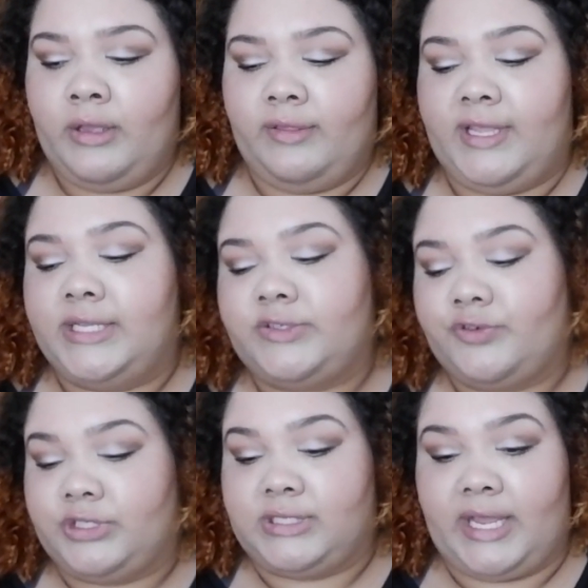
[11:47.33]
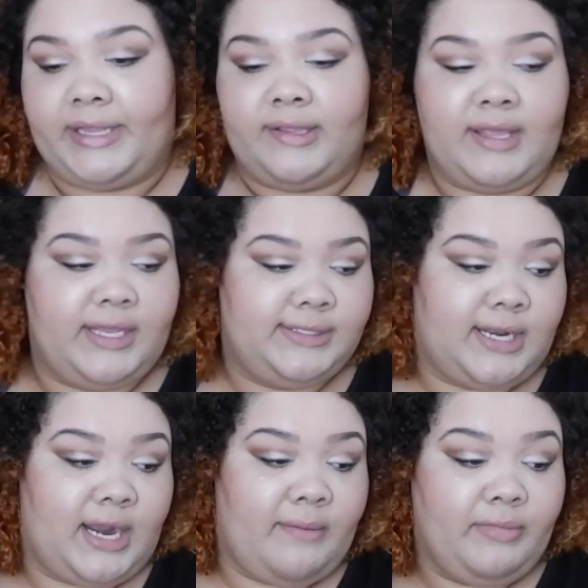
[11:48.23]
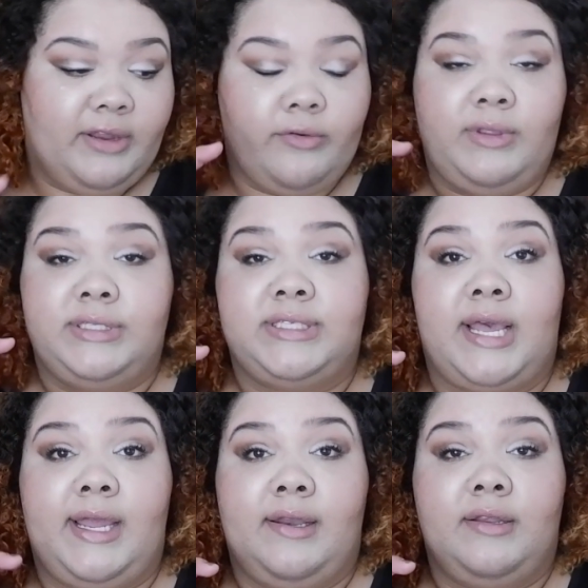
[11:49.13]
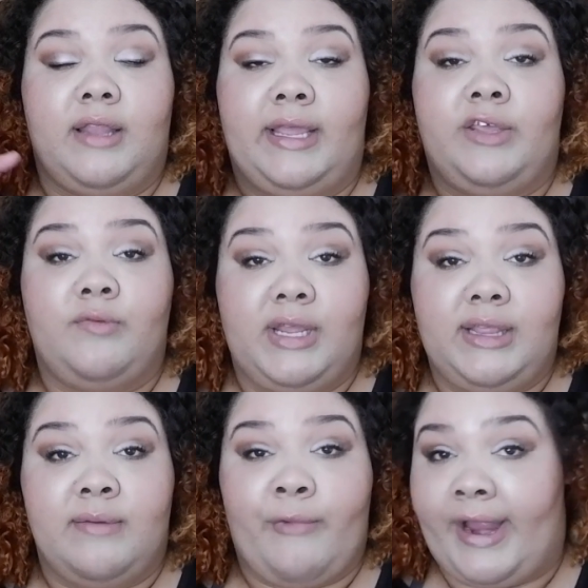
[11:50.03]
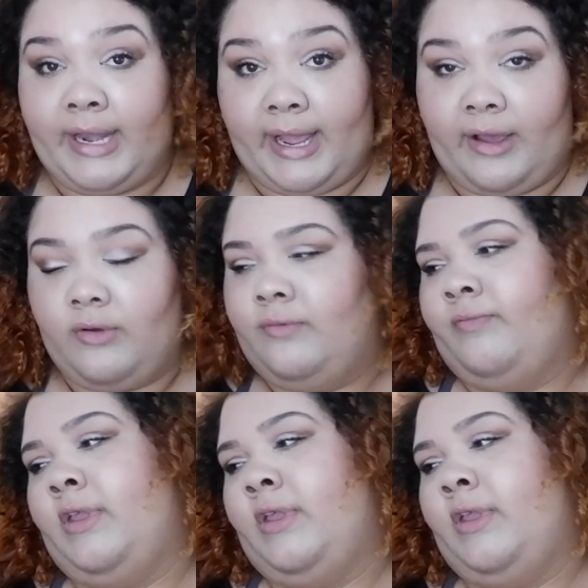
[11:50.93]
These are just like the things that I'm literally saying like you need them right now.